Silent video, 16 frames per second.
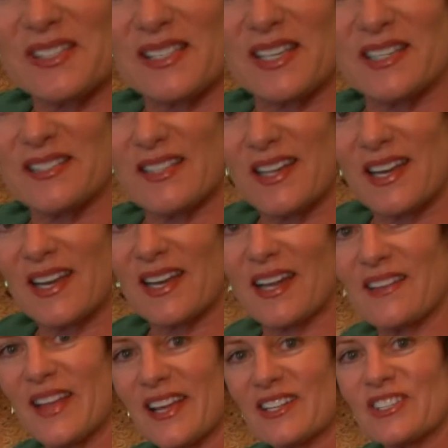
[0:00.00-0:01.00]
the season, and
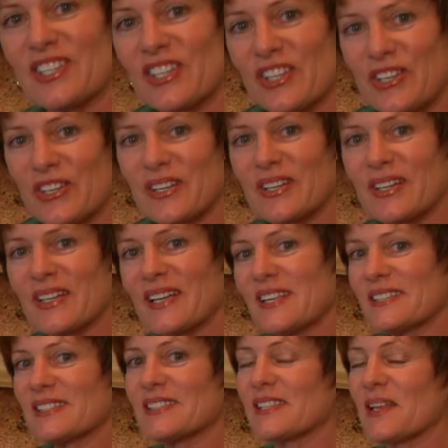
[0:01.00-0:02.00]
I like to cook
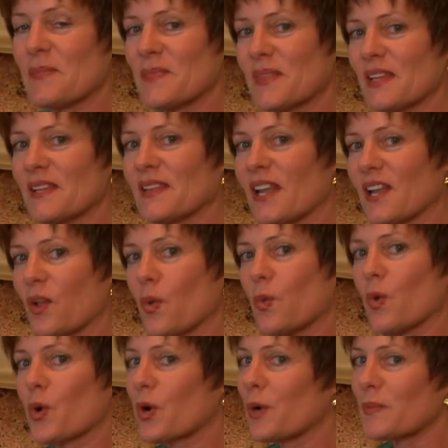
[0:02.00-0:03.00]
something
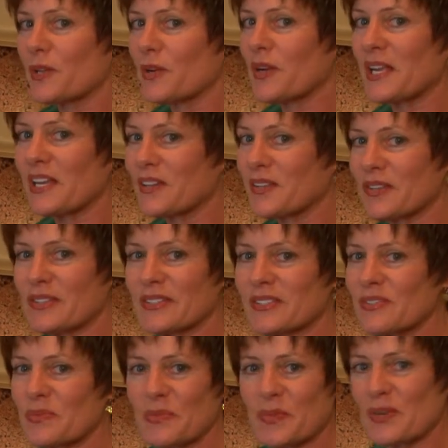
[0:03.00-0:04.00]
that'll warm your
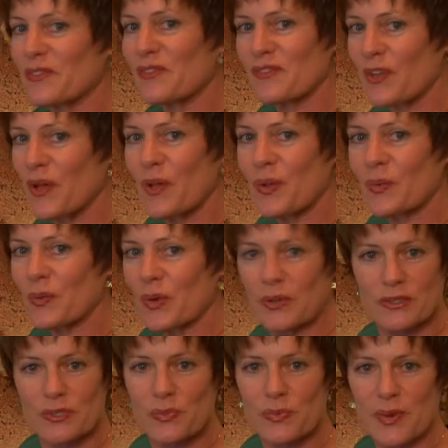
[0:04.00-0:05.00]
innards when fall
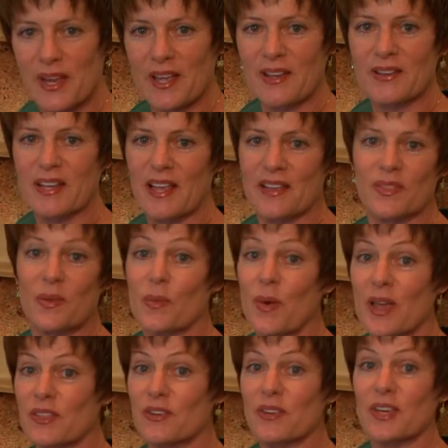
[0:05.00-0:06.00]
rolls around and the
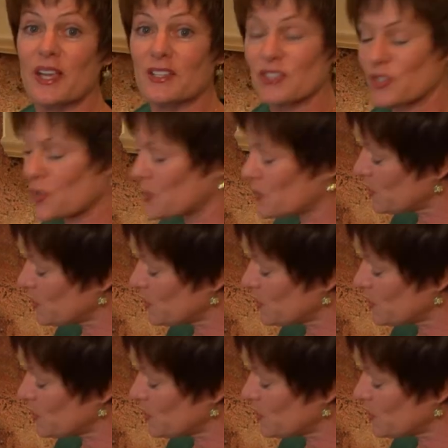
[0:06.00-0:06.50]
weather gets